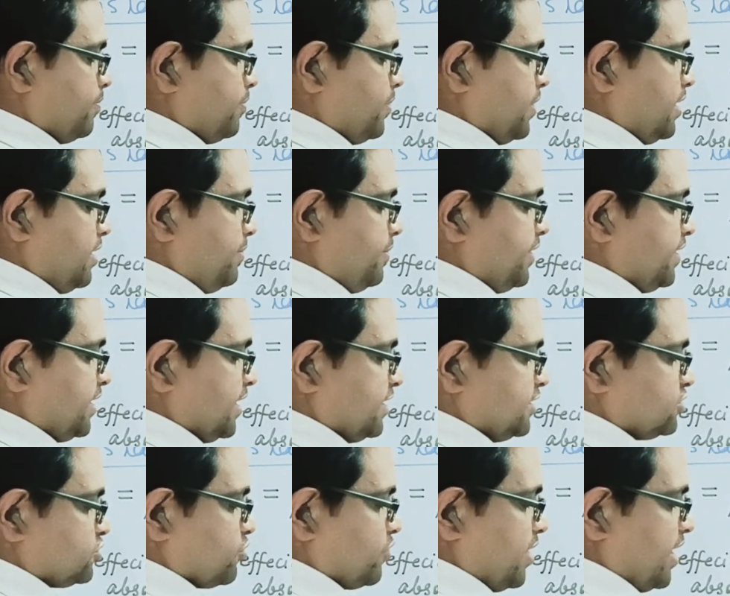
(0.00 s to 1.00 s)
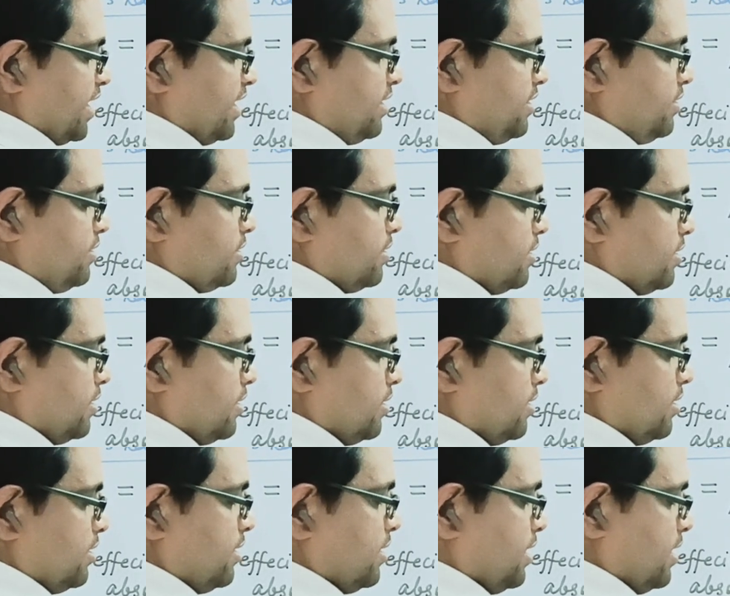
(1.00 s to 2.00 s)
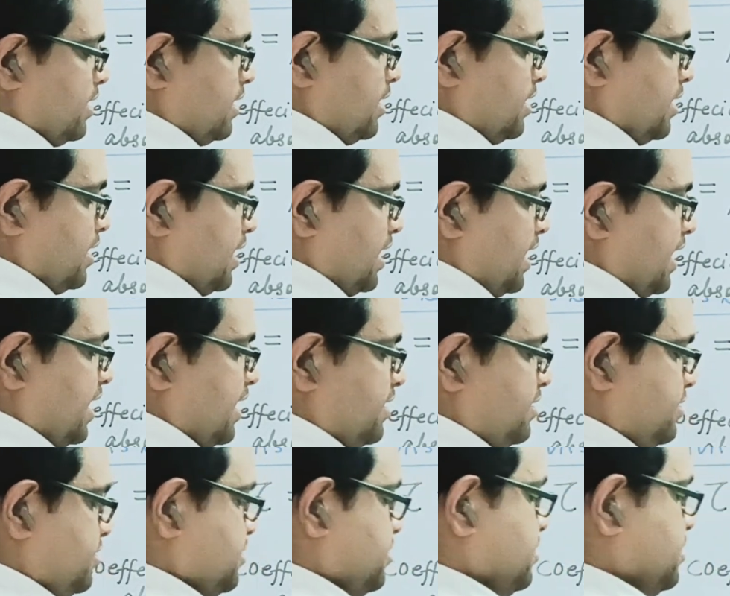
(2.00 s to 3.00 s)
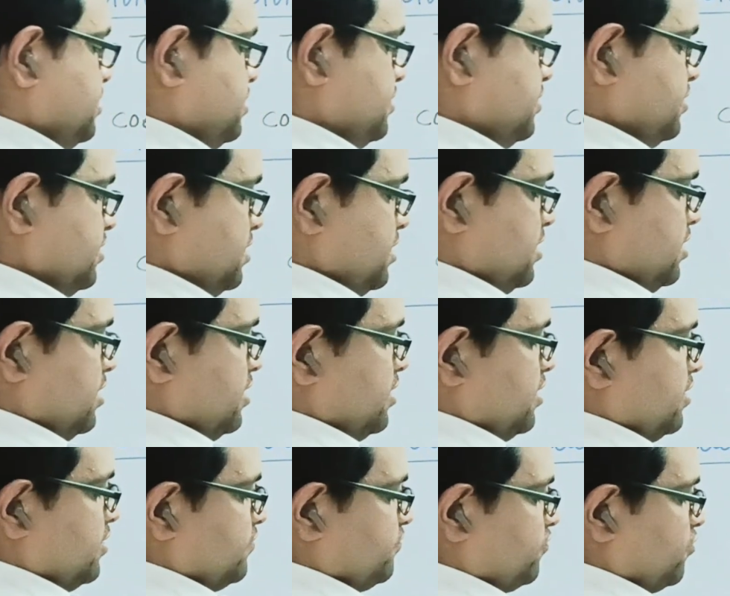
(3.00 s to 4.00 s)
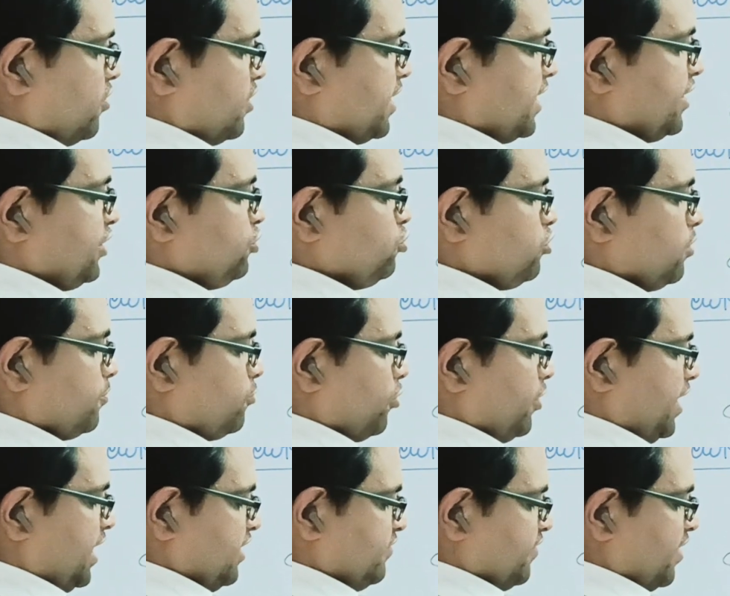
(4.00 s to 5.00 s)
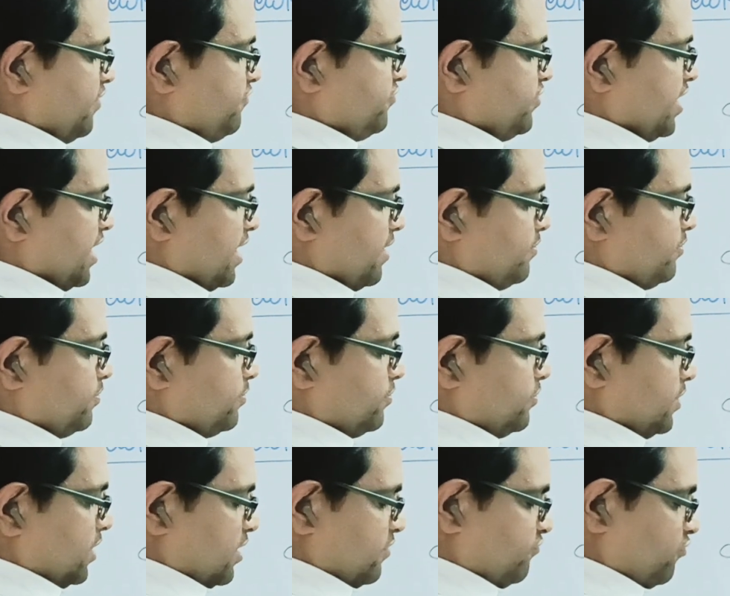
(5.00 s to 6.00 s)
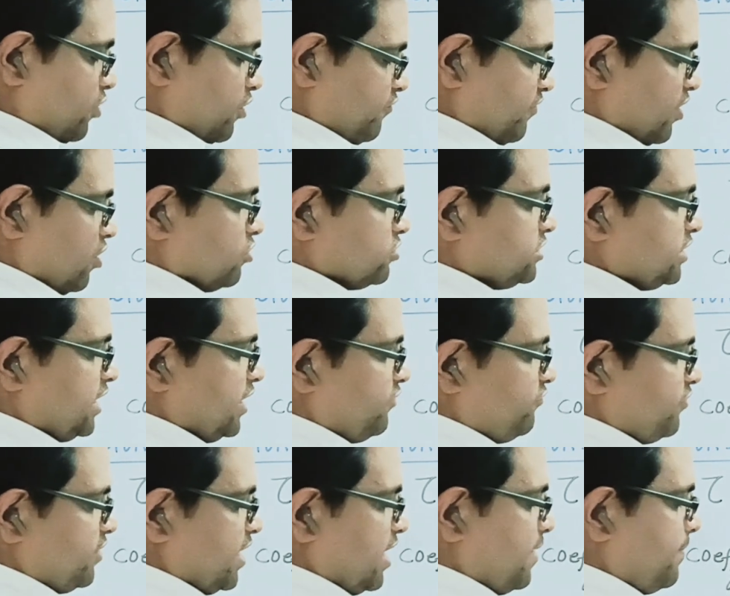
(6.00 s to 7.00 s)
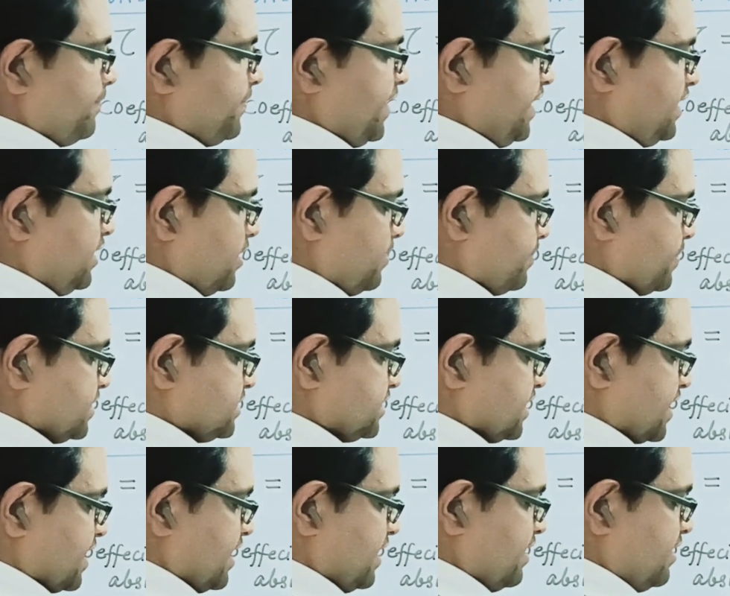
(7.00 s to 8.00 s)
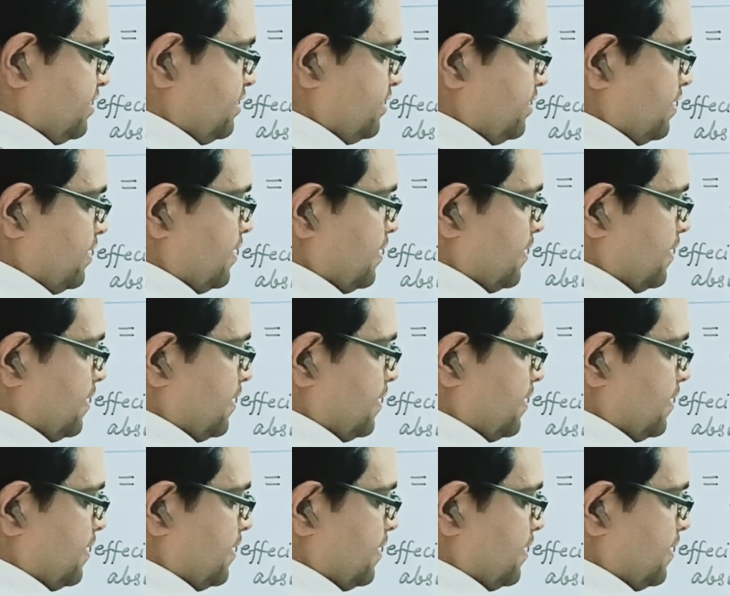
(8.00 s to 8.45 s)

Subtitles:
per meter square, and for du upon dy we have for velocity we have meter per second,